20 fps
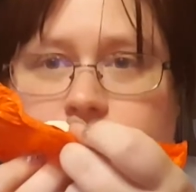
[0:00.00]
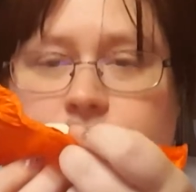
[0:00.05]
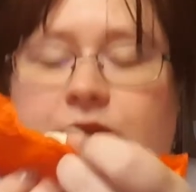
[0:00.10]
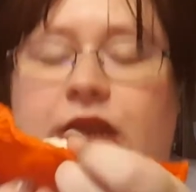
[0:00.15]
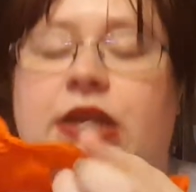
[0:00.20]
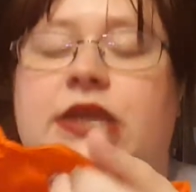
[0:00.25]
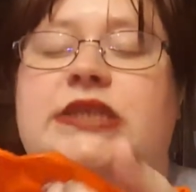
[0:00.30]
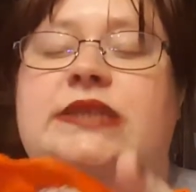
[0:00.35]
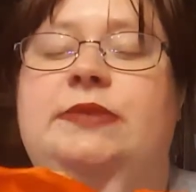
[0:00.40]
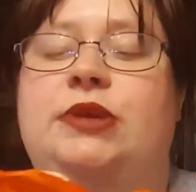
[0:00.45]
And
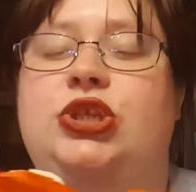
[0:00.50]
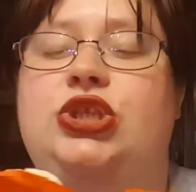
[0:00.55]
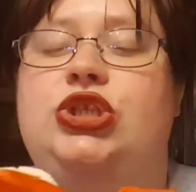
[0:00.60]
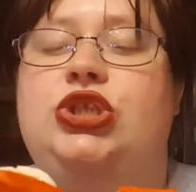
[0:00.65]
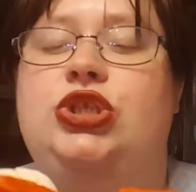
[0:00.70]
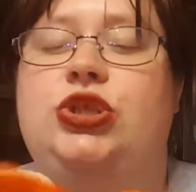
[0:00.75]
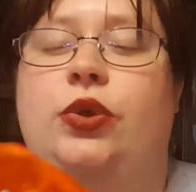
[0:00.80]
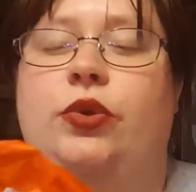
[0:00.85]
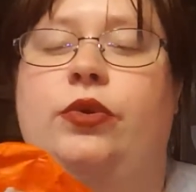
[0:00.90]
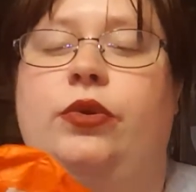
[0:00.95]
it smells
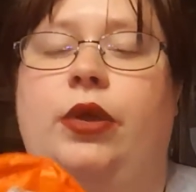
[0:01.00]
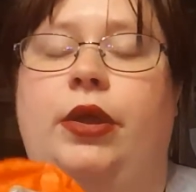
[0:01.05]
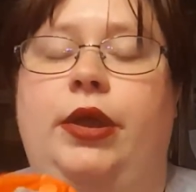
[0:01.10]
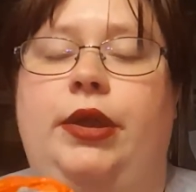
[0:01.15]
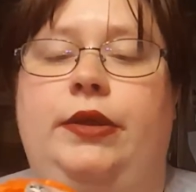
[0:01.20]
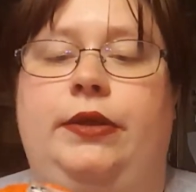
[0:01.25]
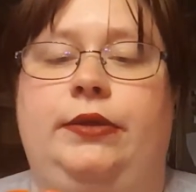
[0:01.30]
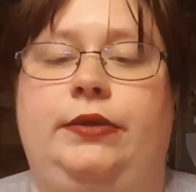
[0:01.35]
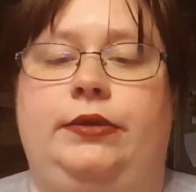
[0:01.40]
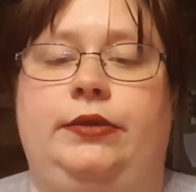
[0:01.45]
so good.
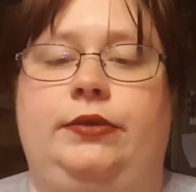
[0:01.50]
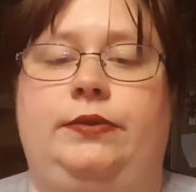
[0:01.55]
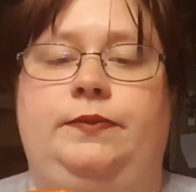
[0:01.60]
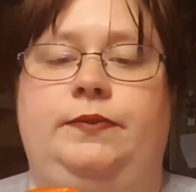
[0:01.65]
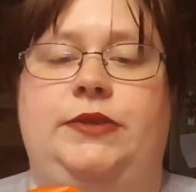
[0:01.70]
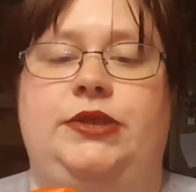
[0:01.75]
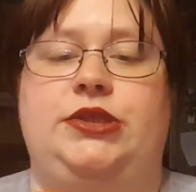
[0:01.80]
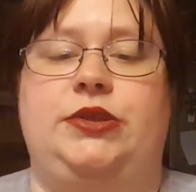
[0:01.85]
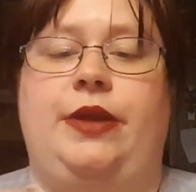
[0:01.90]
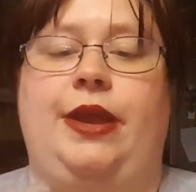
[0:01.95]

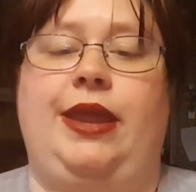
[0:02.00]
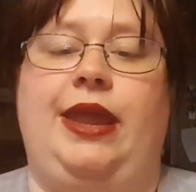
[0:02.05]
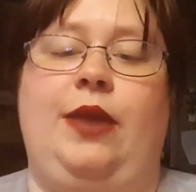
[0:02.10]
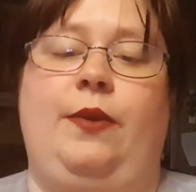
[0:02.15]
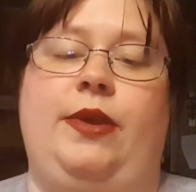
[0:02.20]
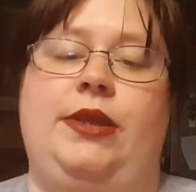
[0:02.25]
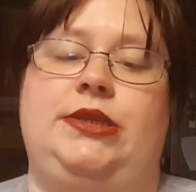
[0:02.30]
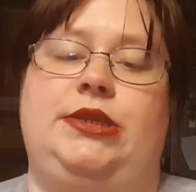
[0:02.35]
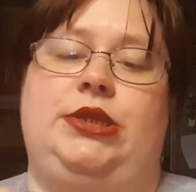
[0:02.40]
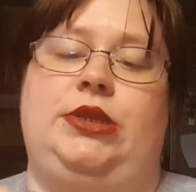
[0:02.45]
So I can't
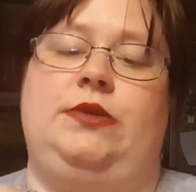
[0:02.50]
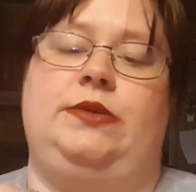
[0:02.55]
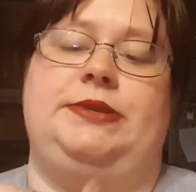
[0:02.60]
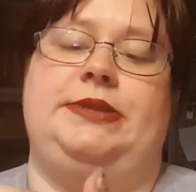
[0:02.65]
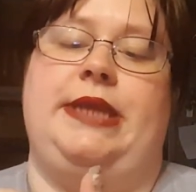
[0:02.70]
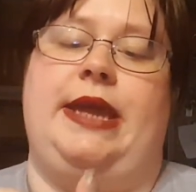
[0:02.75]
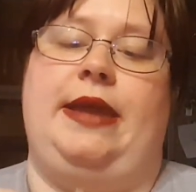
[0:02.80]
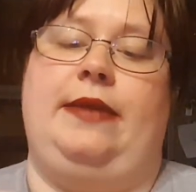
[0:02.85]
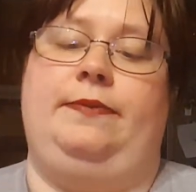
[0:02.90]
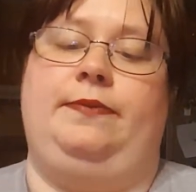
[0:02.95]
wait to use
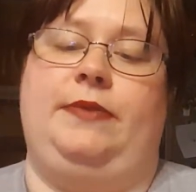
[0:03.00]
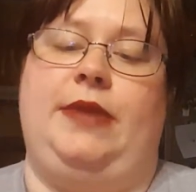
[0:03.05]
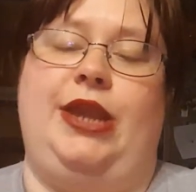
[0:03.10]
that.